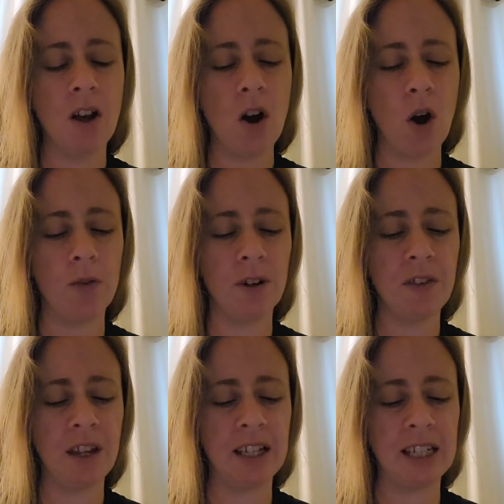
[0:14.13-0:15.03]

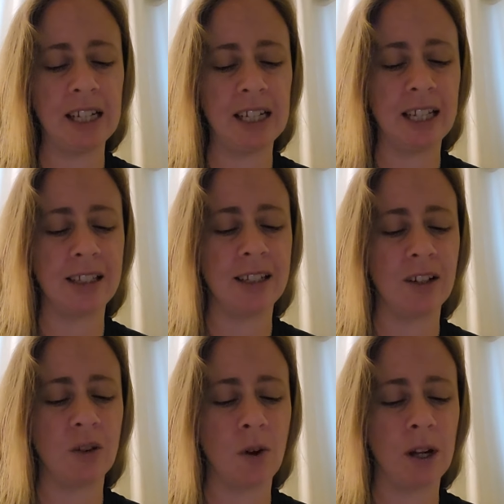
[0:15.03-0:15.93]
Overthinking is an
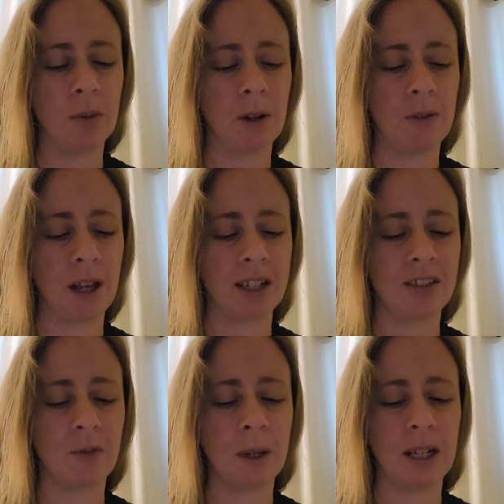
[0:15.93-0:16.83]
annoying reflex
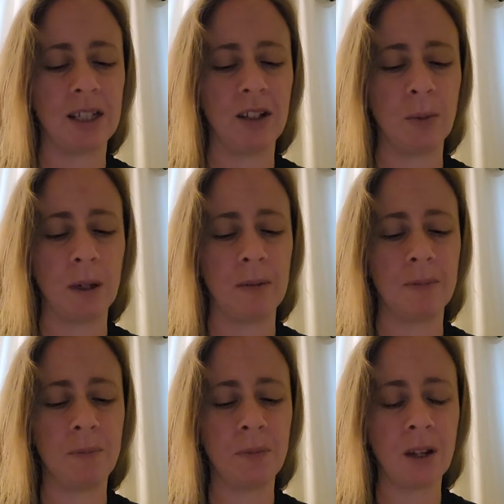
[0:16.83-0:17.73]
of being human.
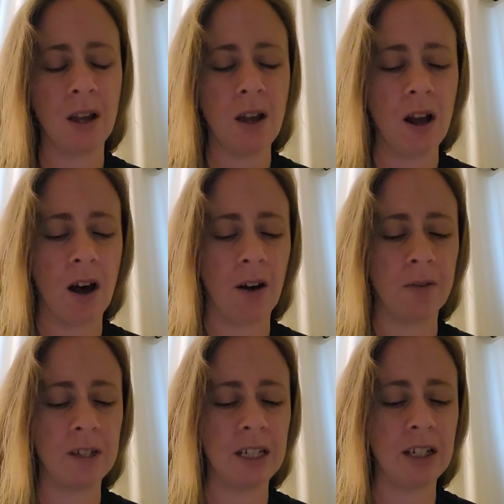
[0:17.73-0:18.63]

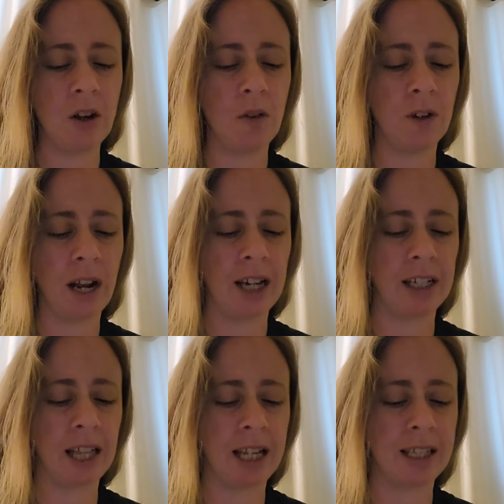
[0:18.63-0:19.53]
Often in
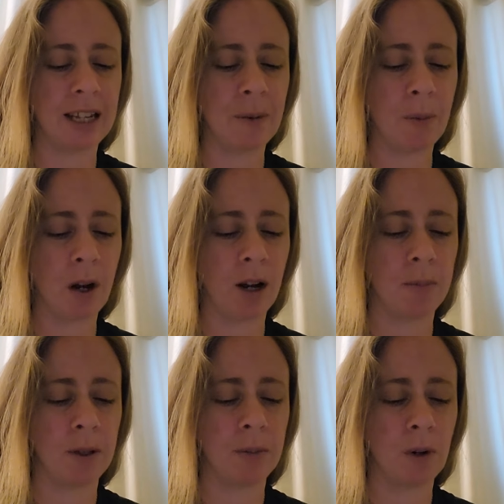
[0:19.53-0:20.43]
overanalyzing a
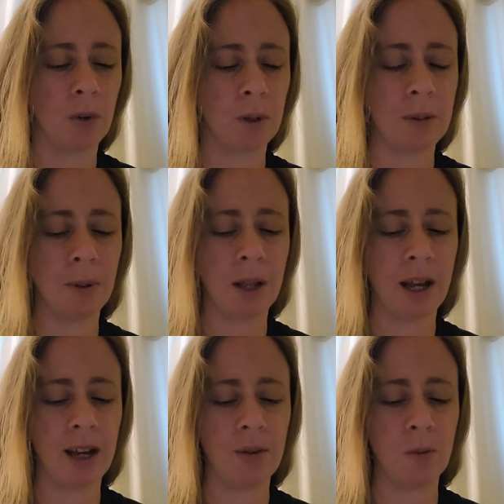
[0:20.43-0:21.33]
problem or
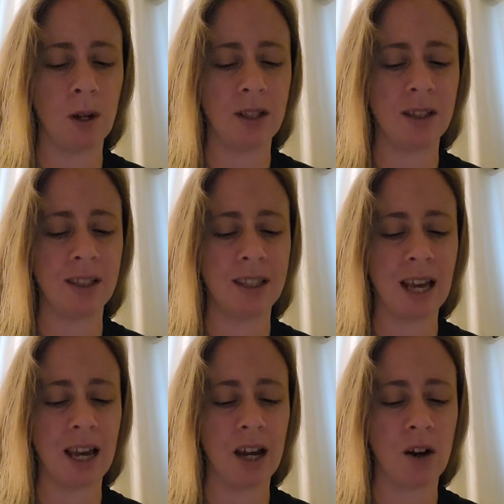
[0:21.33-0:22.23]
replaying what to
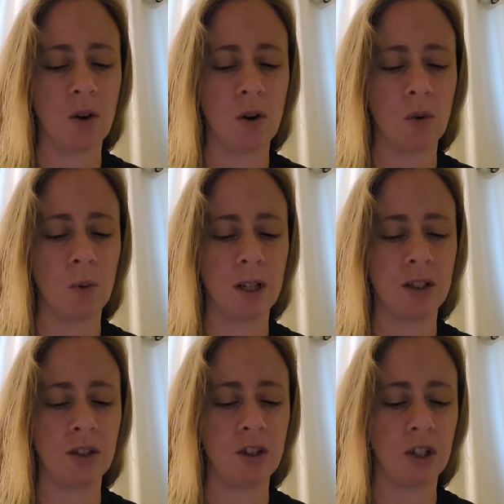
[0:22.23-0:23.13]
say or what
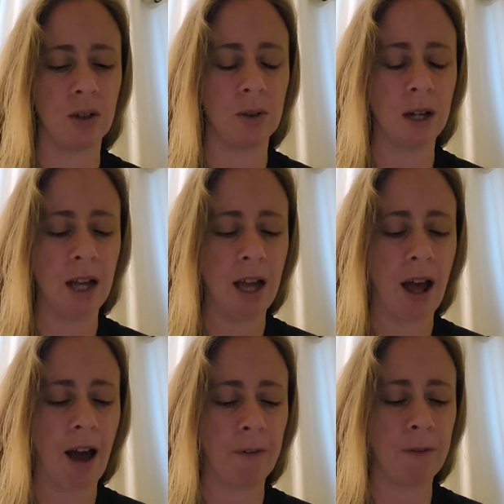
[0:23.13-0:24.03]
to do,
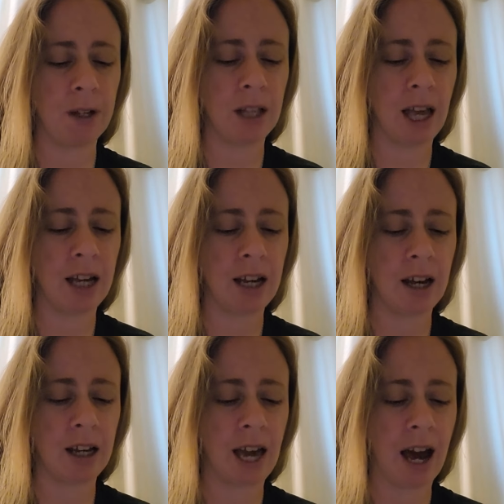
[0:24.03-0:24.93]
I feel like a
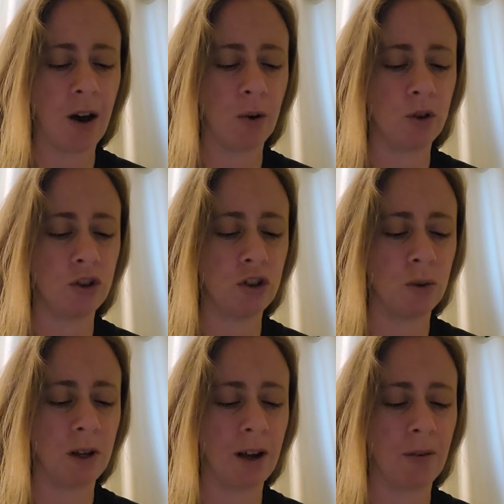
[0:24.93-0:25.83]
cow
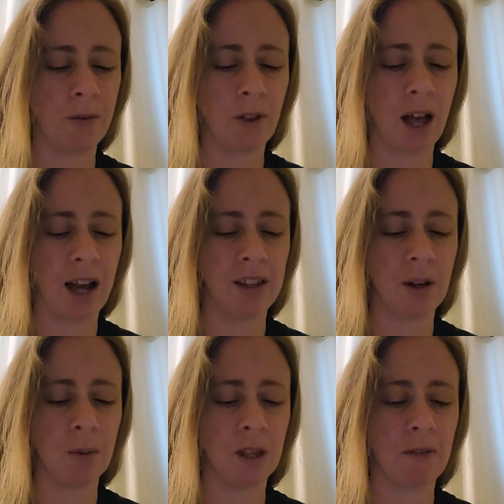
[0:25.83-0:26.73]
shooing a fly that
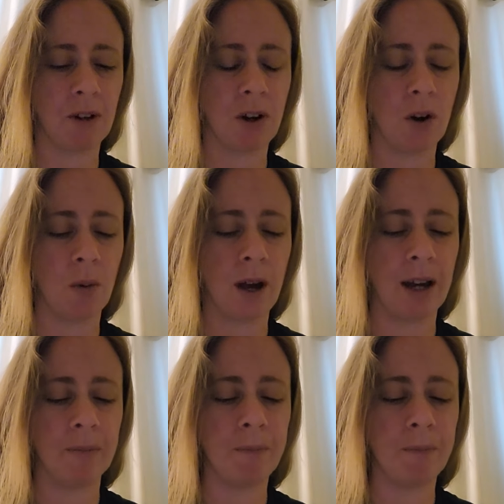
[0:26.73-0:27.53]
will never go away.